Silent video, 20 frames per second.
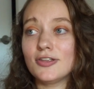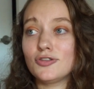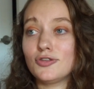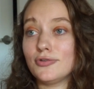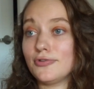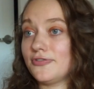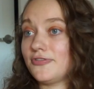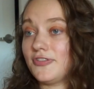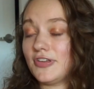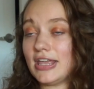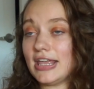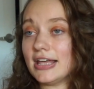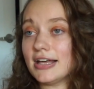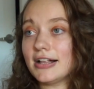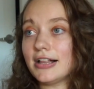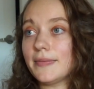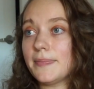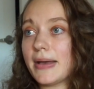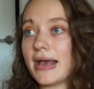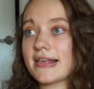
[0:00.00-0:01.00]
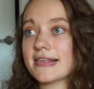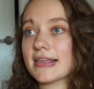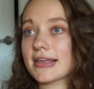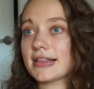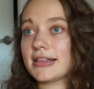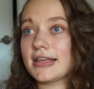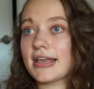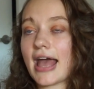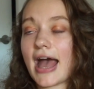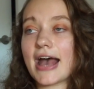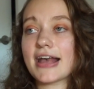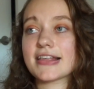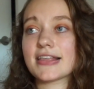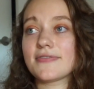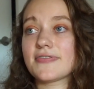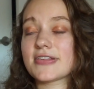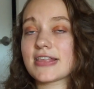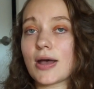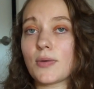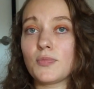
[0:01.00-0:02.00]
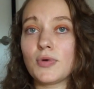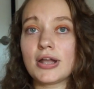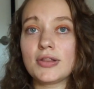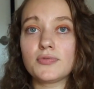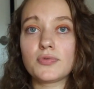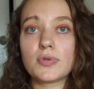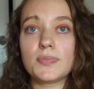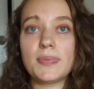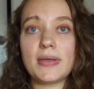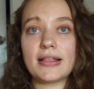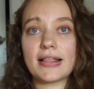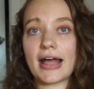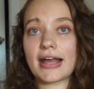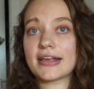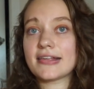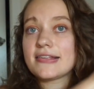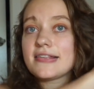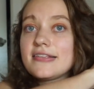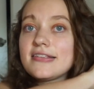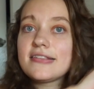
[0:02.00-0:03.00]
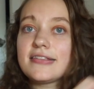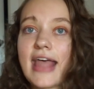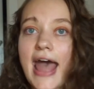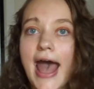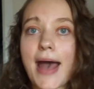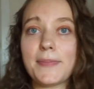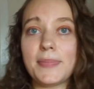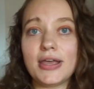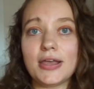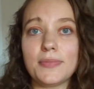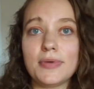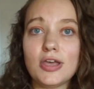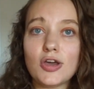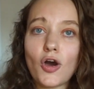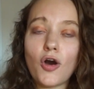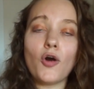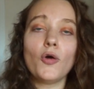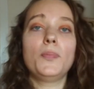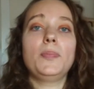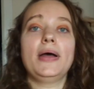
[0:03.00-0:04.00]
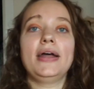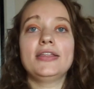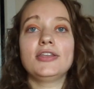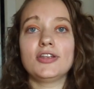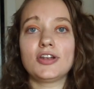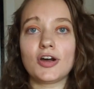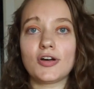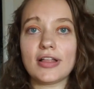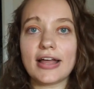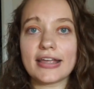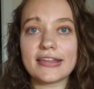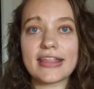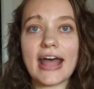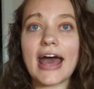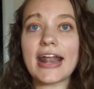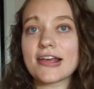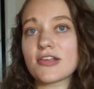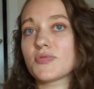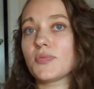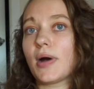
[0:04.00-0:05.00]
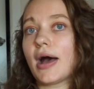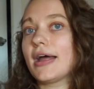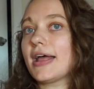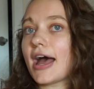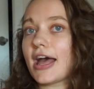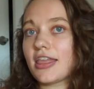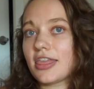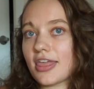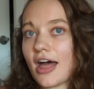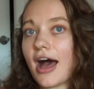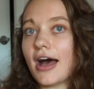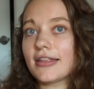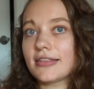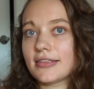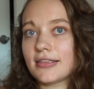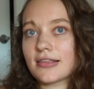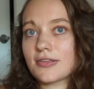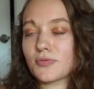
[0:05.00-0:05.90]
to feel basically as if someone would be like stabbing me open, like that is what I thought